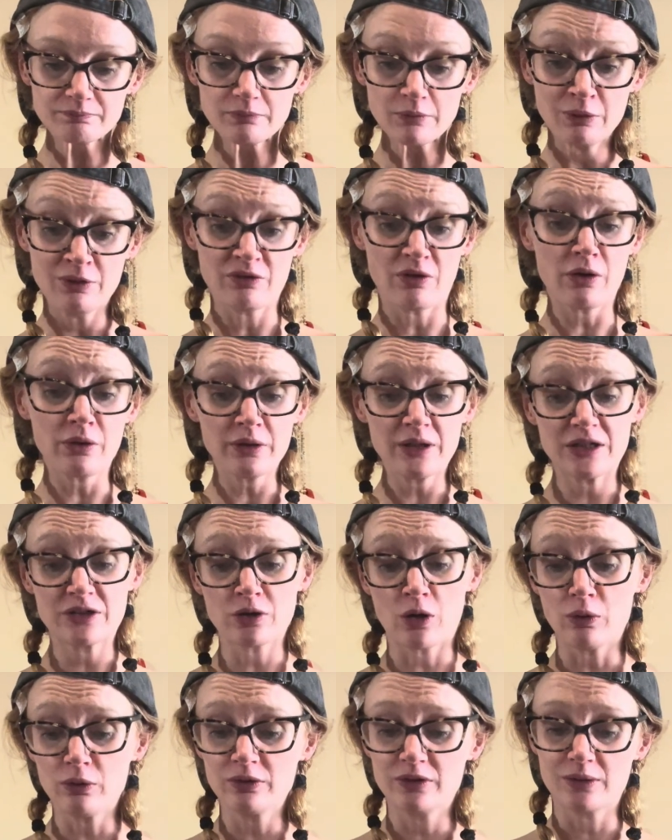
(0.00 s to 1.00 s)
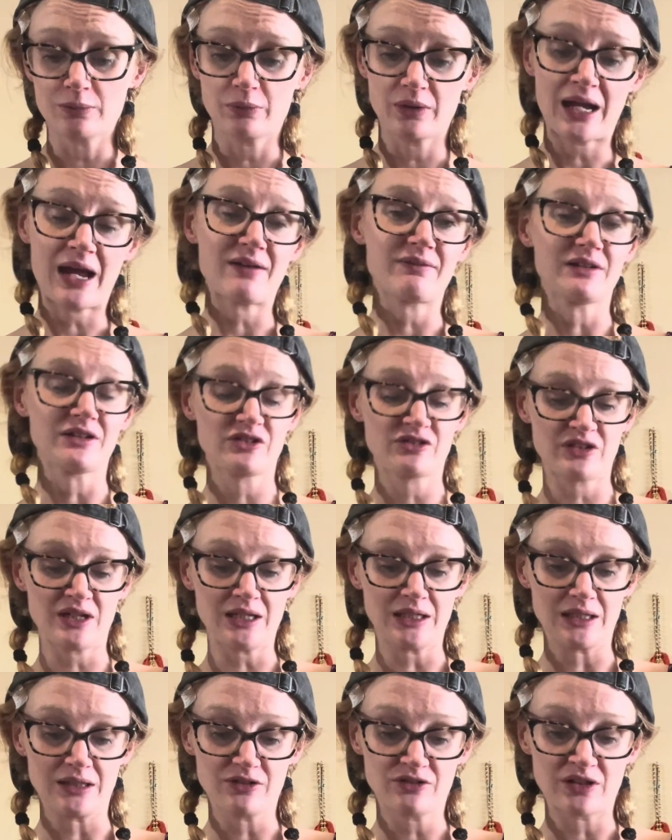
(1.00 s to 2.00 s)
You've already told him we haven't seen
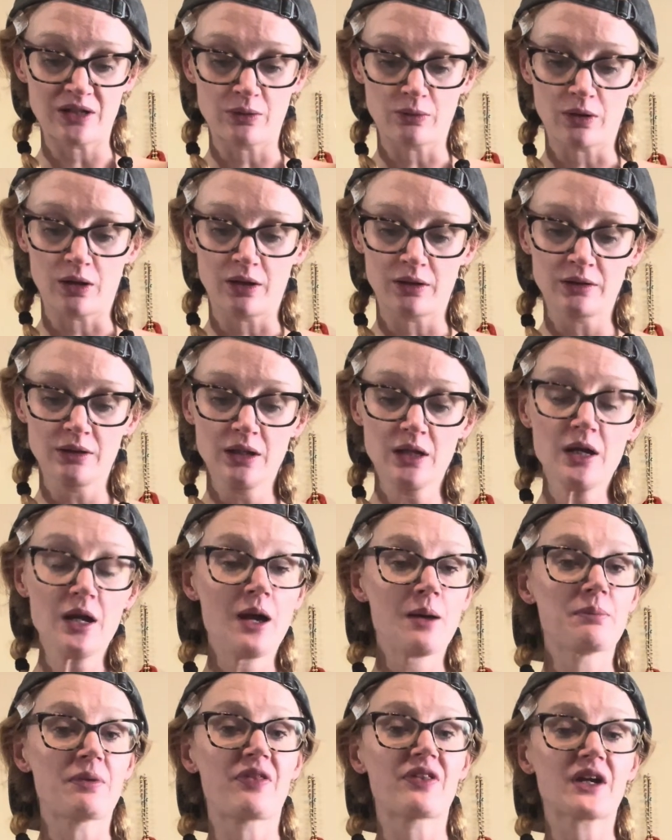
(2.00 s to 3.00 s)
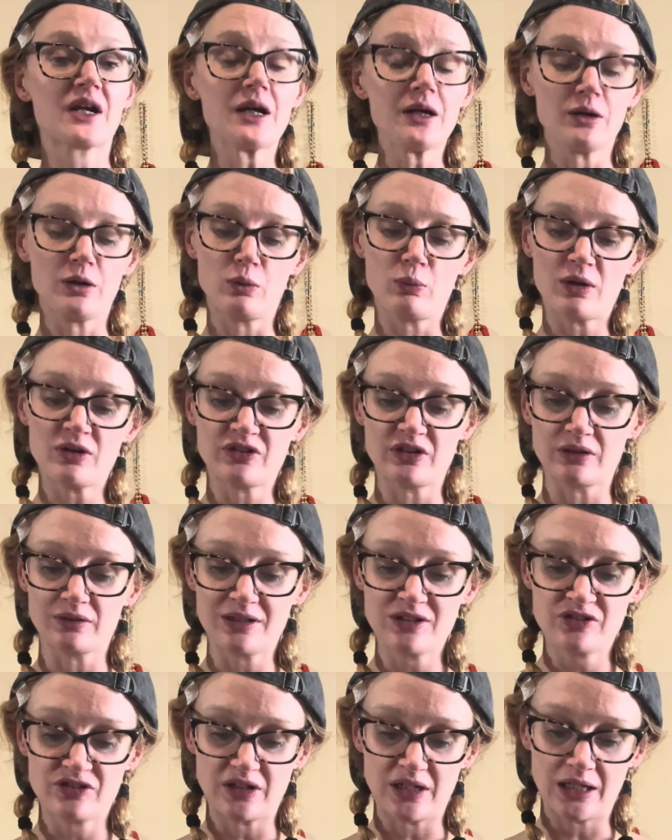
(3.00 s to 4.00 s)
it, said Ron, but the girl wasn't
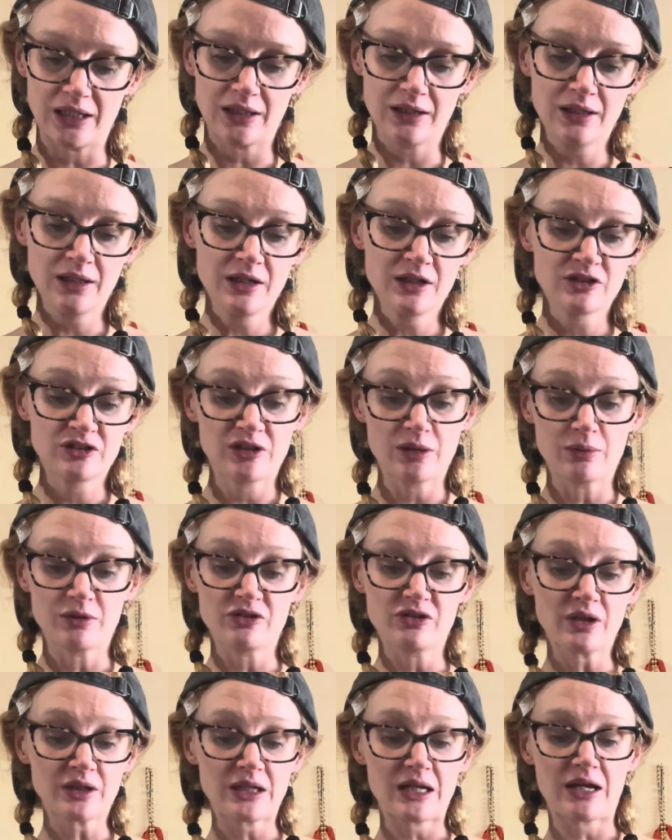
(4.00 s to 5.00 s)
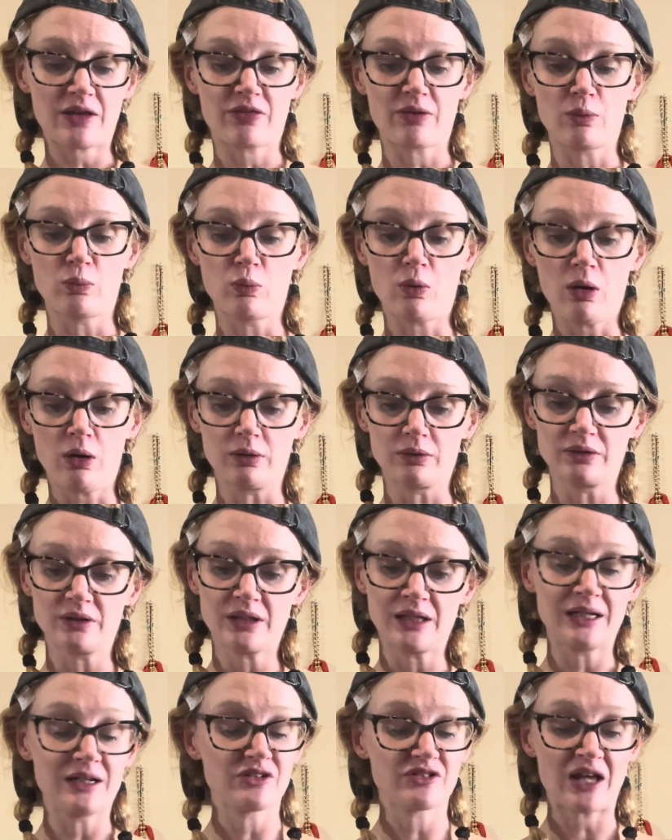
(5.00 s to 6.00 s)
listening. She was looking at the wand
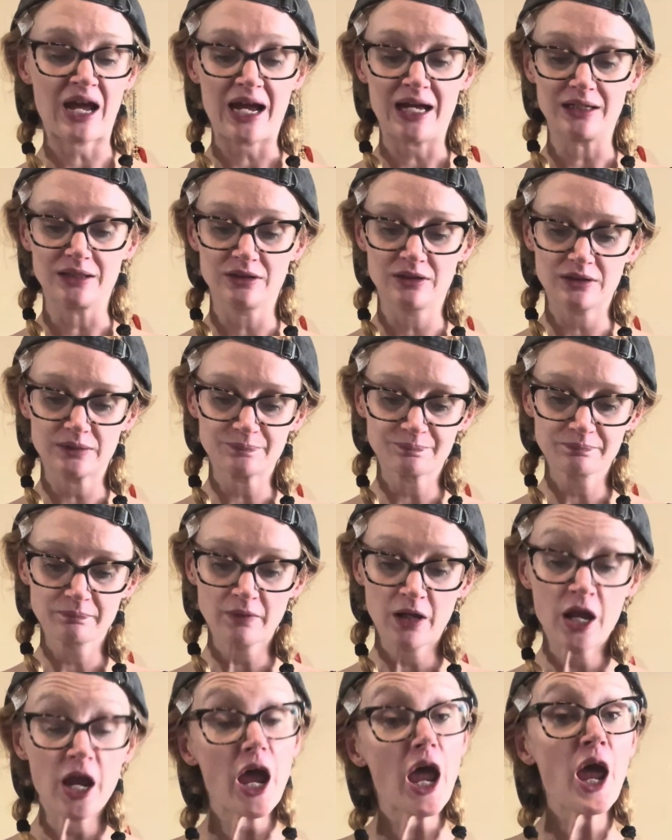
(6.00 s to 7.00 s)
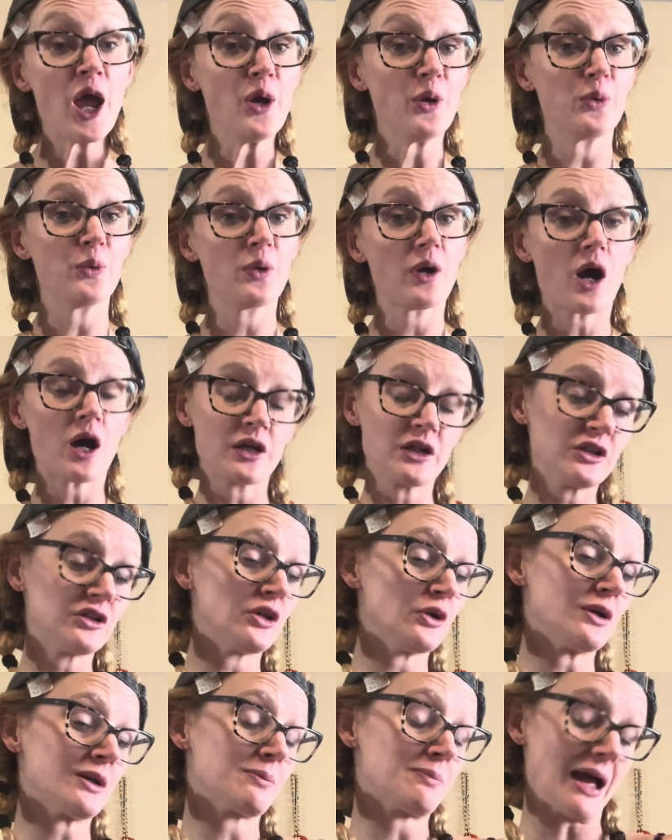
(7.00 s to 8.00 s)
in his hand. Oh, are you
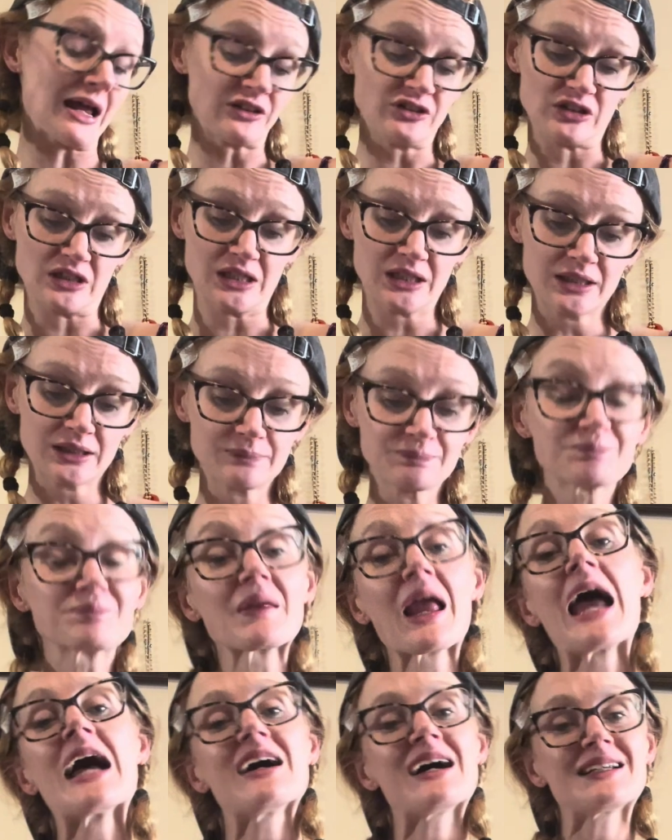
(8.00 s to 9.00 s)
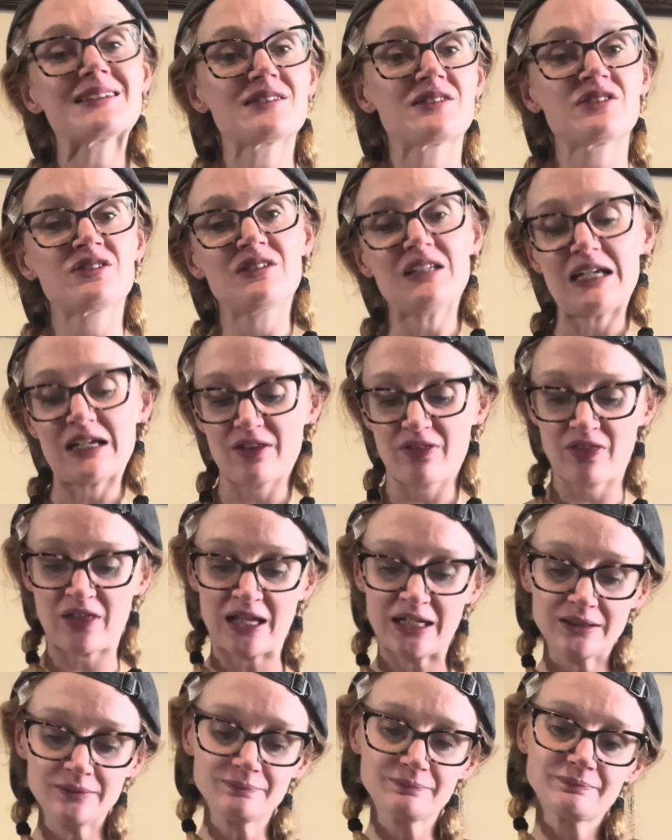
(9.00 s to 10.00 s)
doing magic? Let's see it
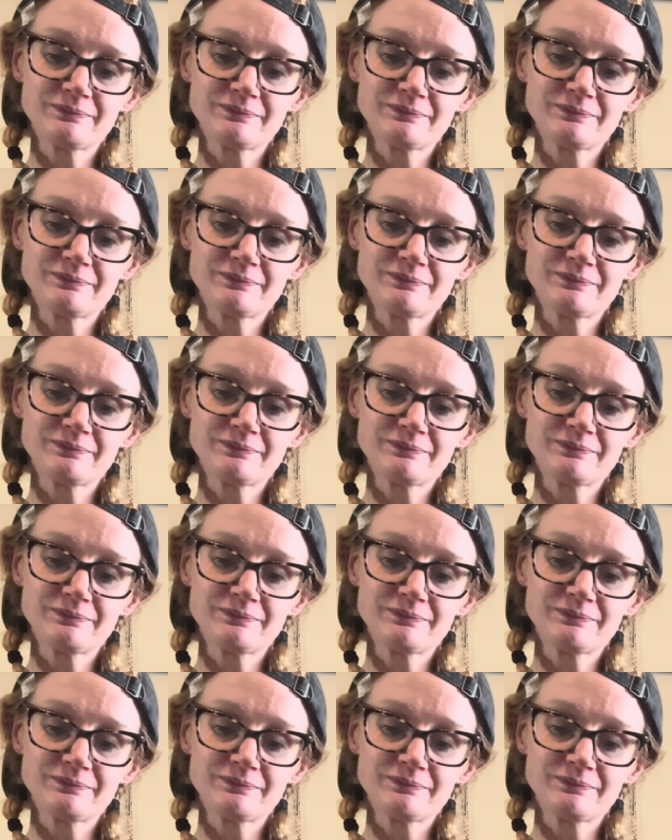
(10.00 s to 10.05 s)
then.